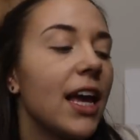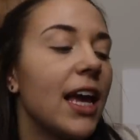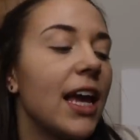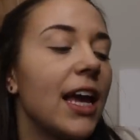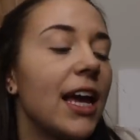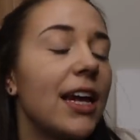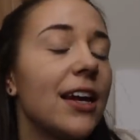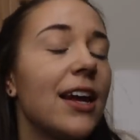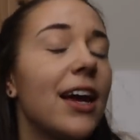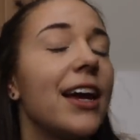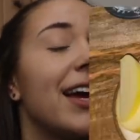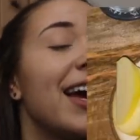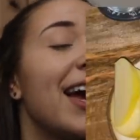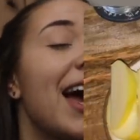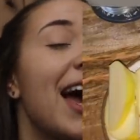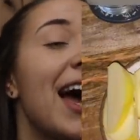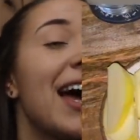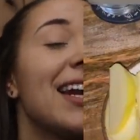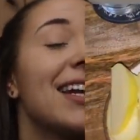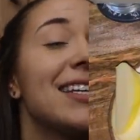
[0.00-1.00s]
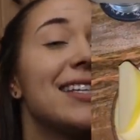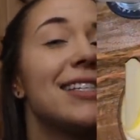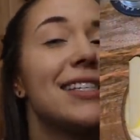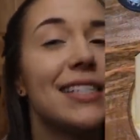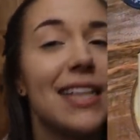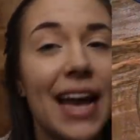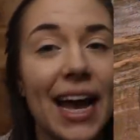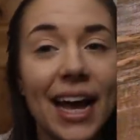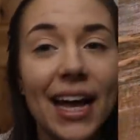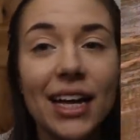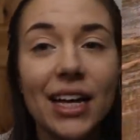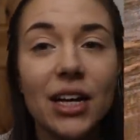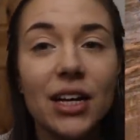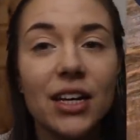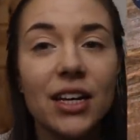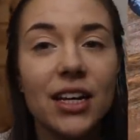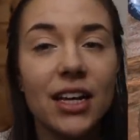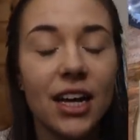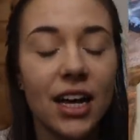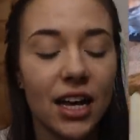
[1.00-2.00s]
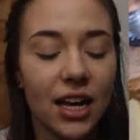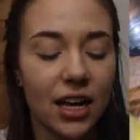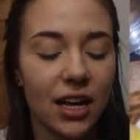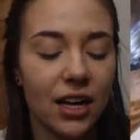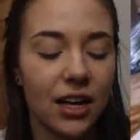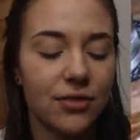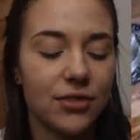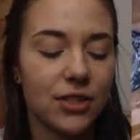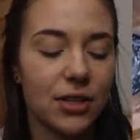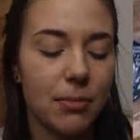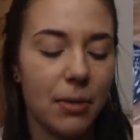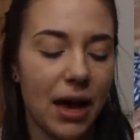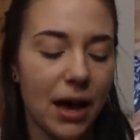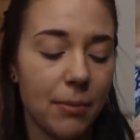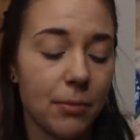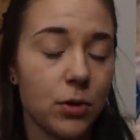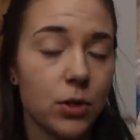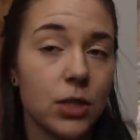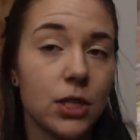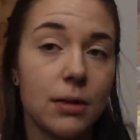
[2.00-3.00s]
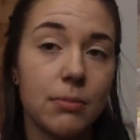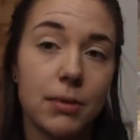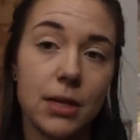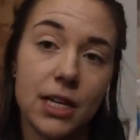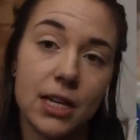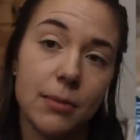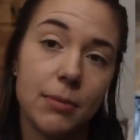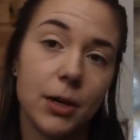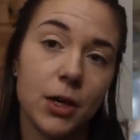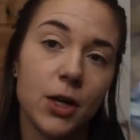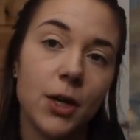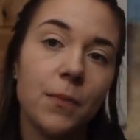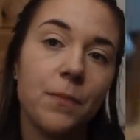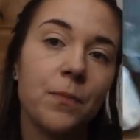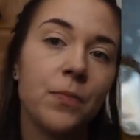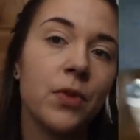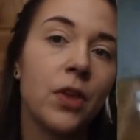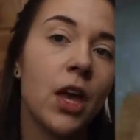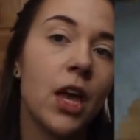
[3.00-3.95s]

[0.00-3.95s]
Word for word: and I had a snack uh, of some apples and peanut butter.